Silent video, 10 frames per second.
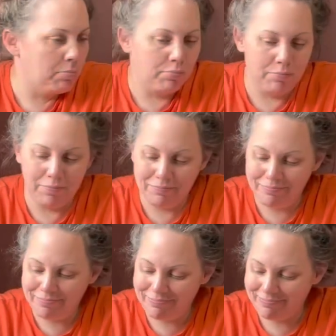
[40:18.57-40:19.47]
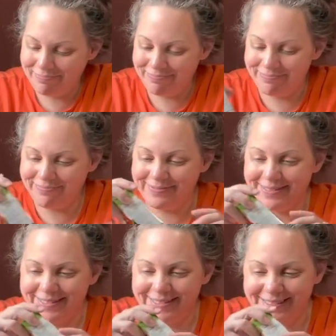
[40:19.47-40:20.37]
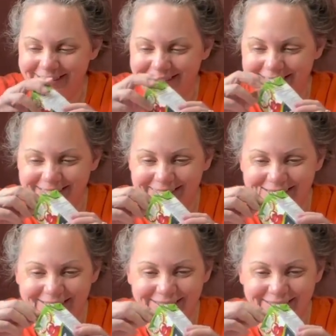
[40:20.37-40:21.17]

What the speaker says: (not speaking)